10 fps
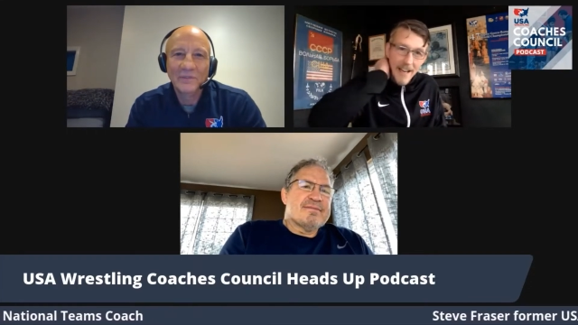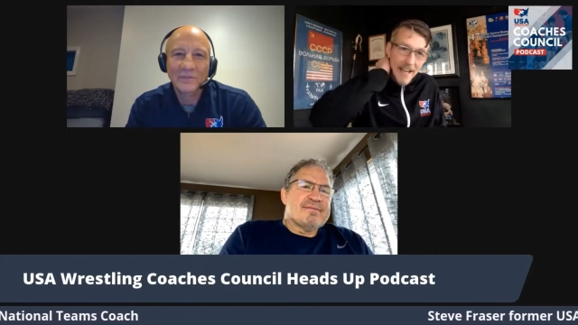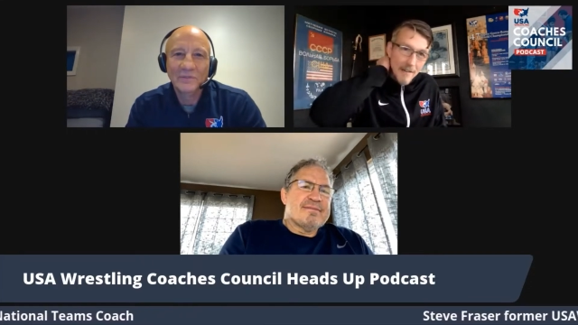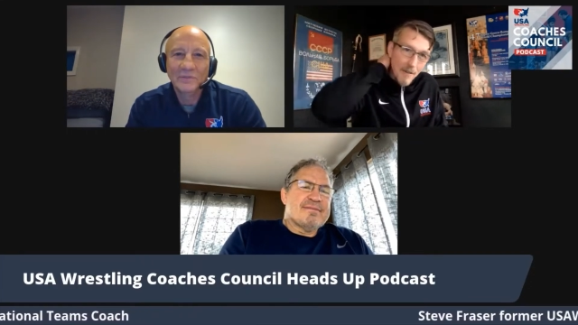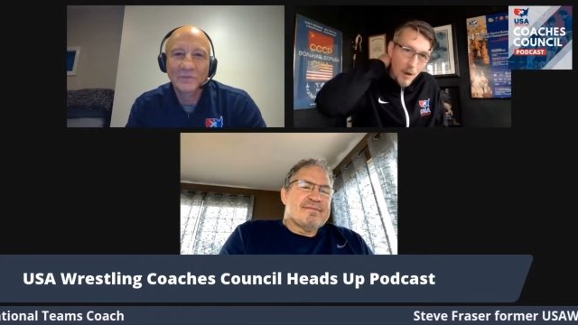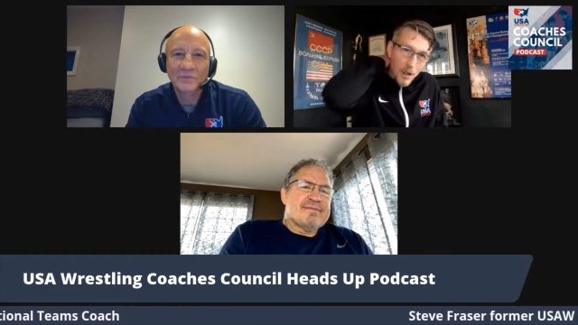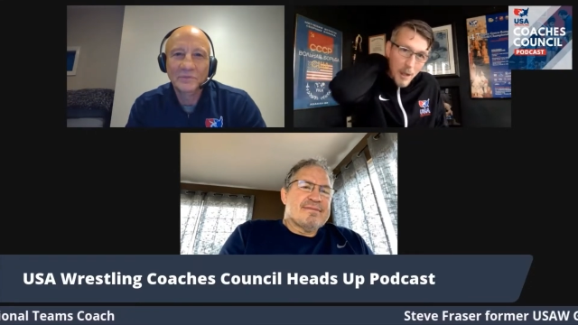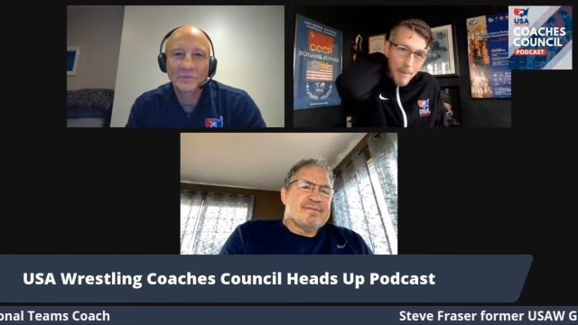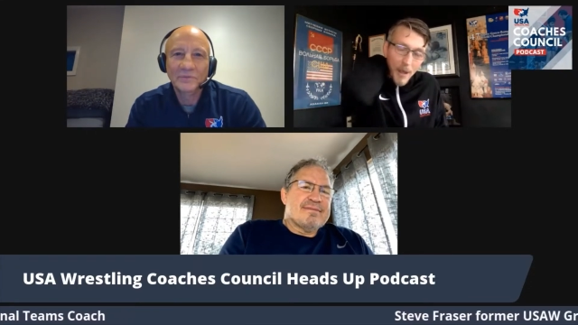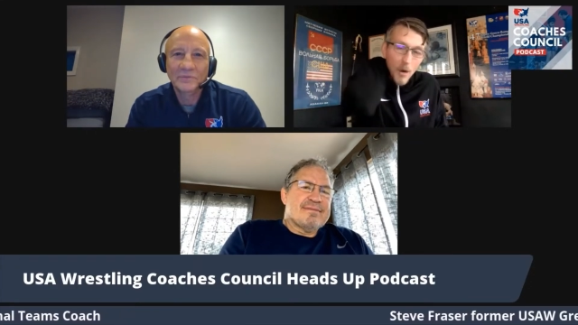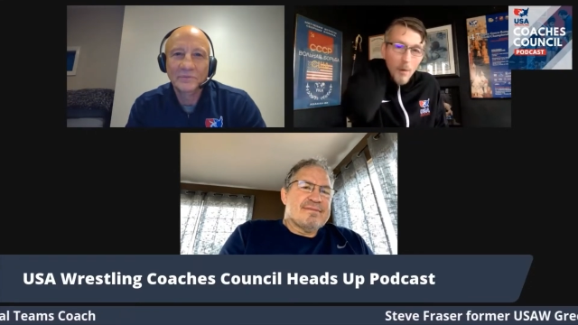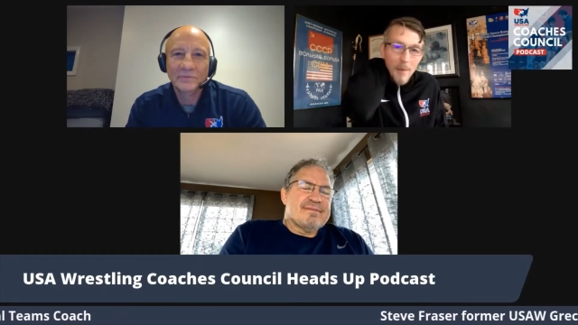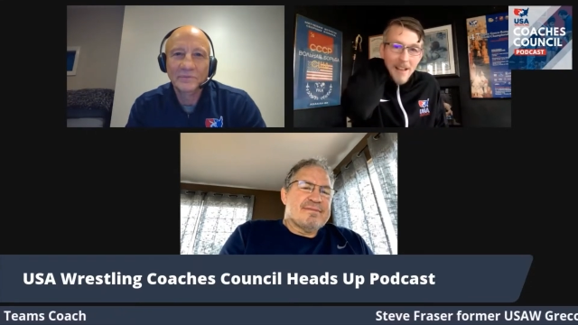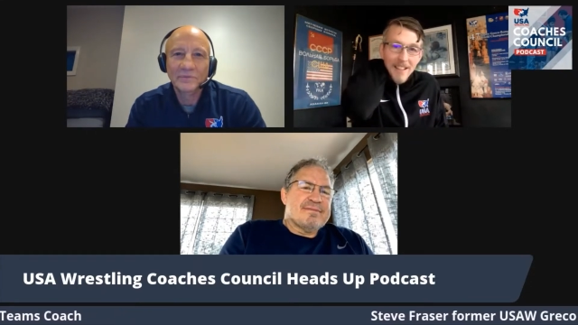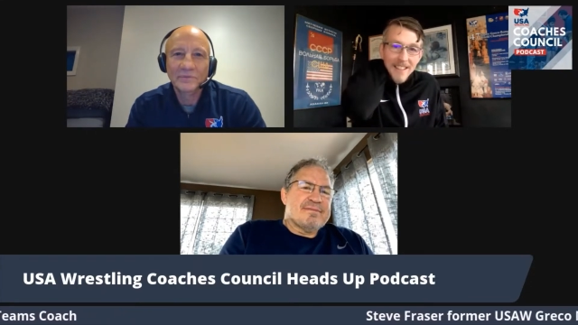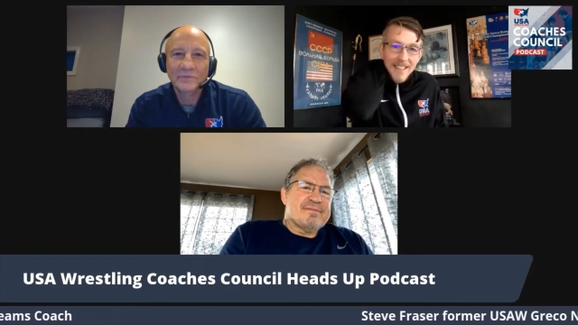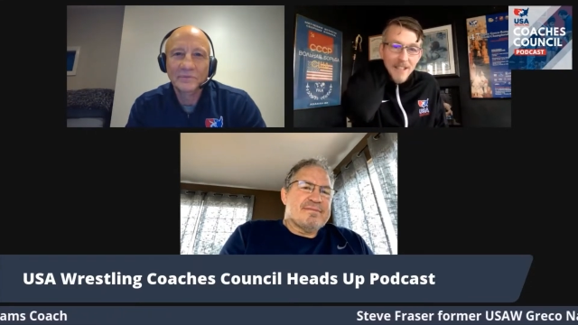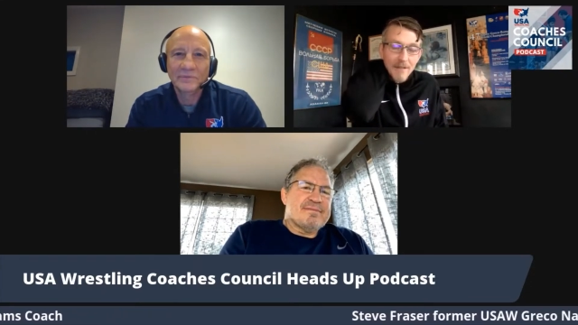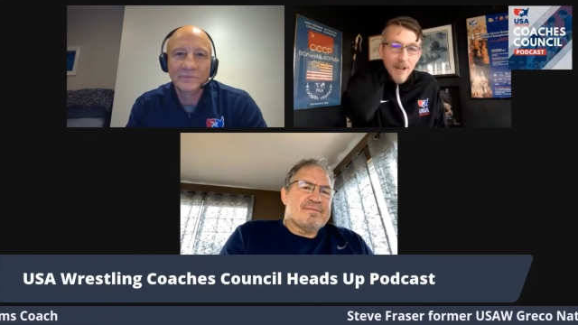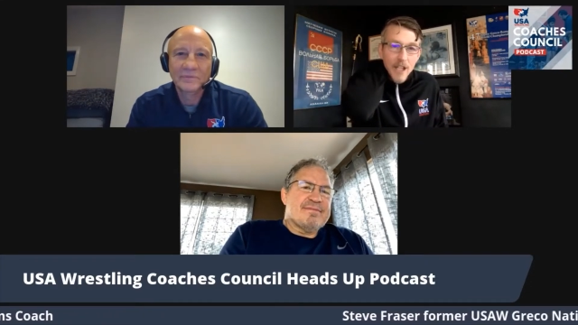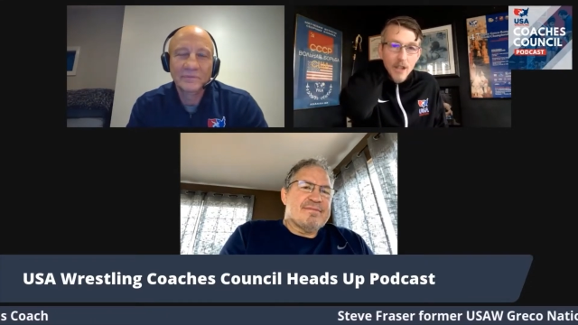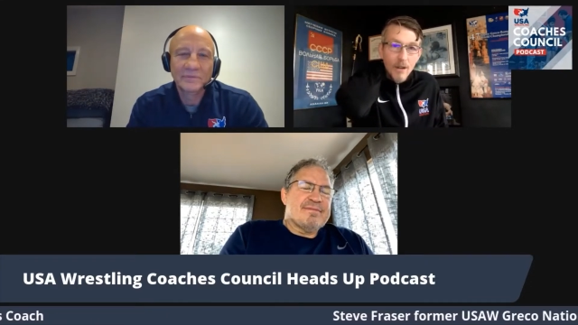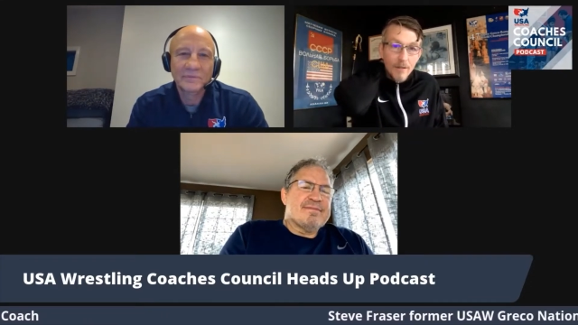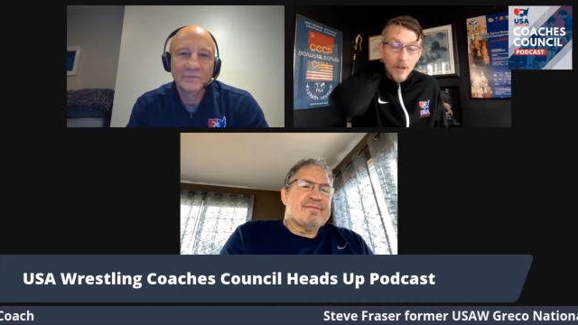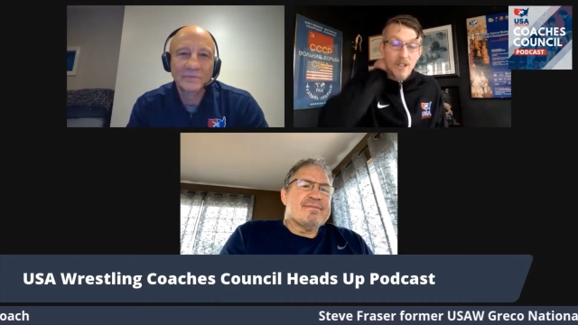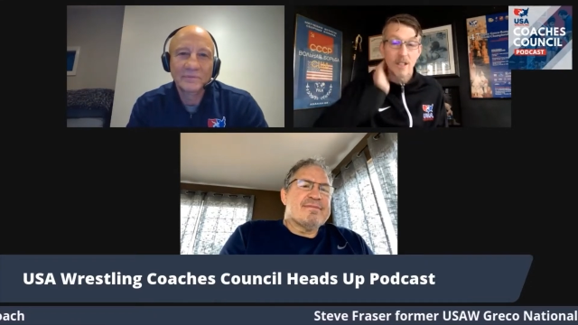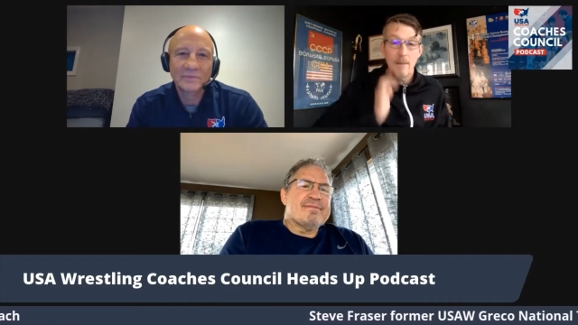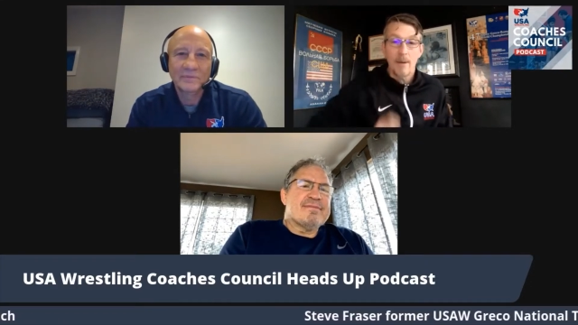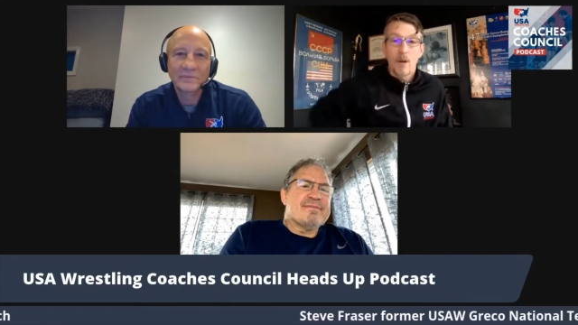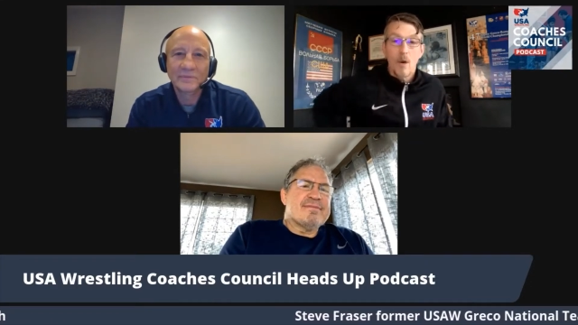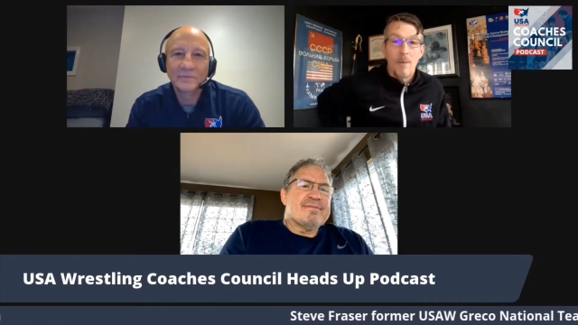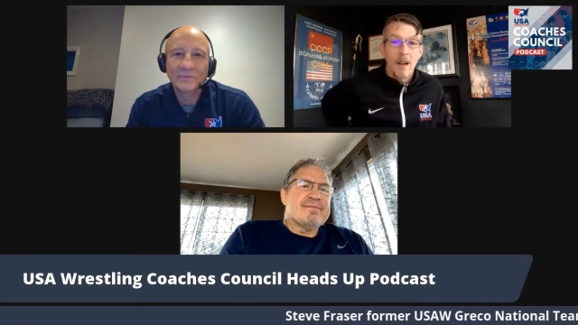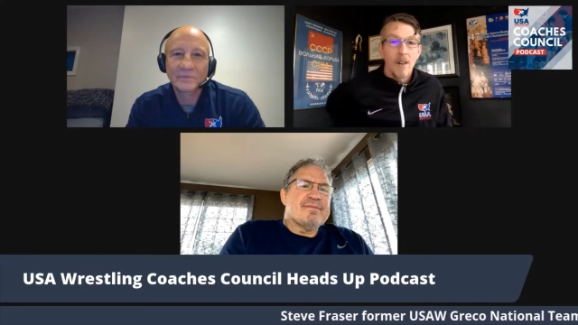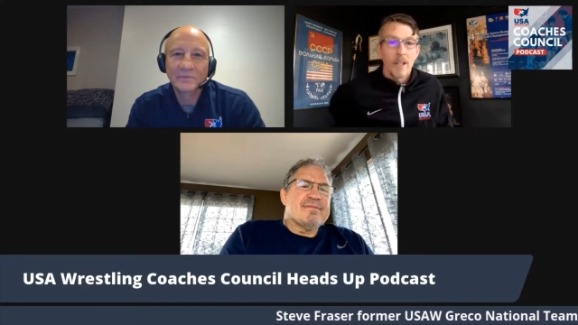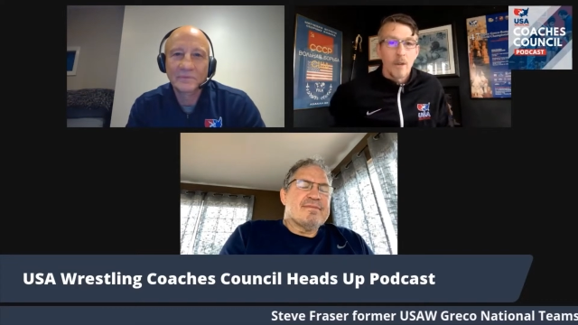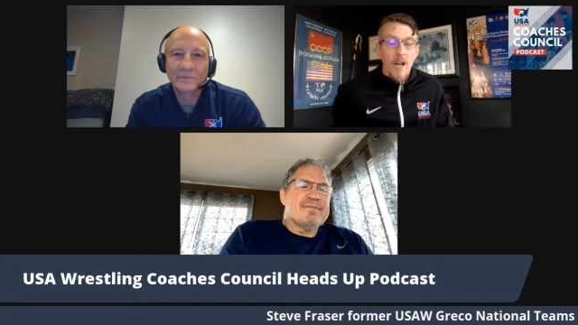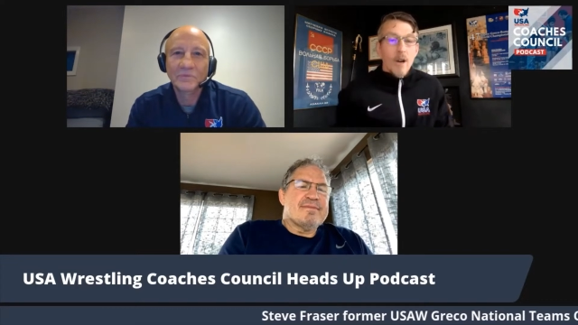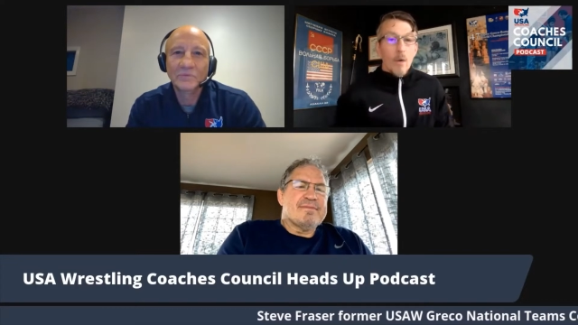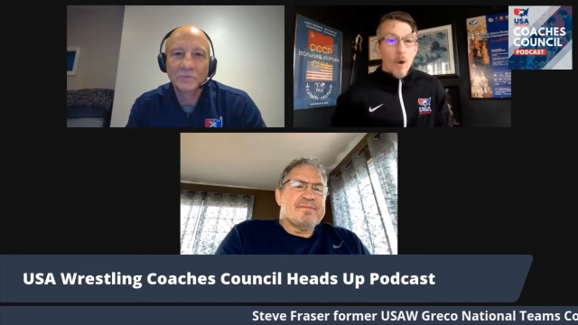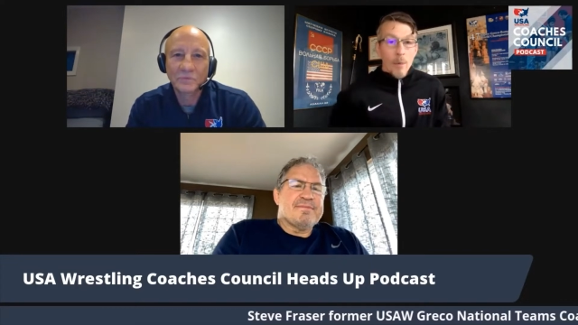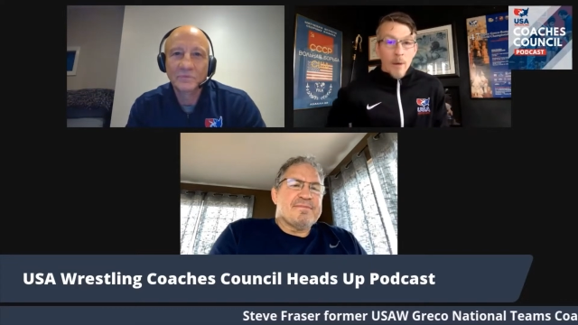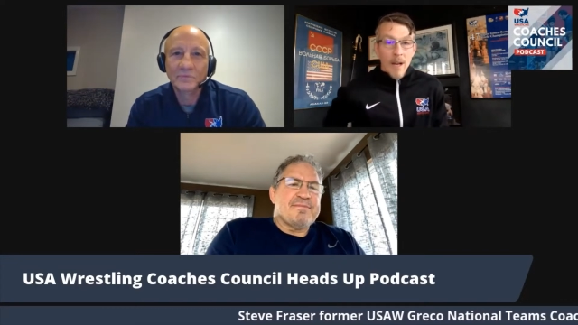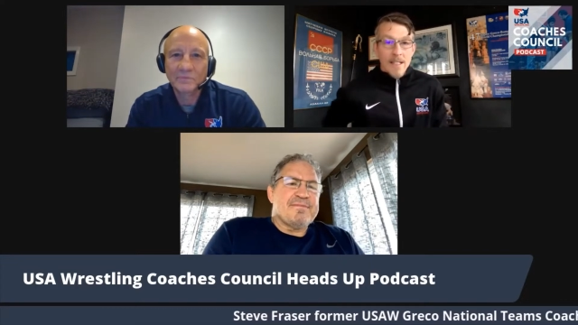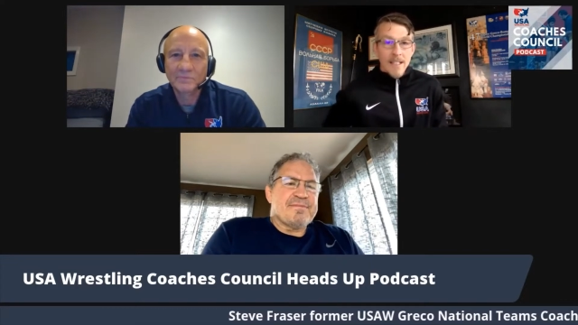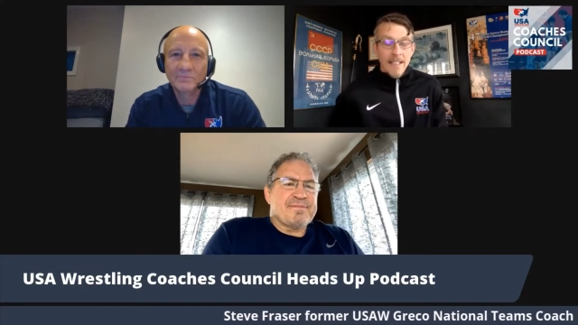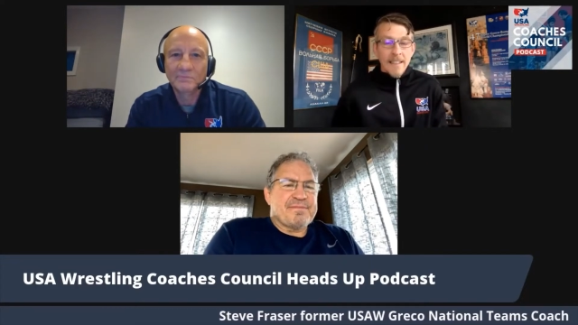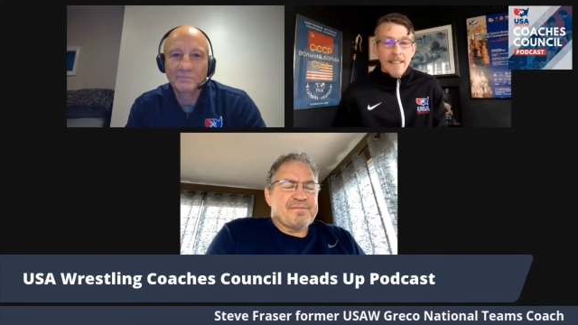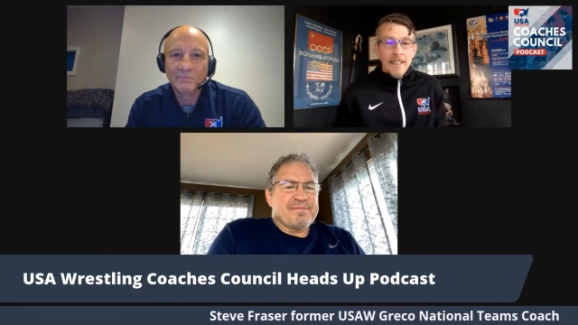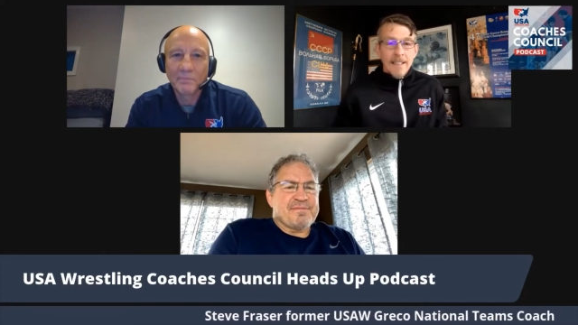Speaker 1: 84 Olympic gold medalist Steve Fraser, our first Olympic gold medal in Greco-Roman wrestling.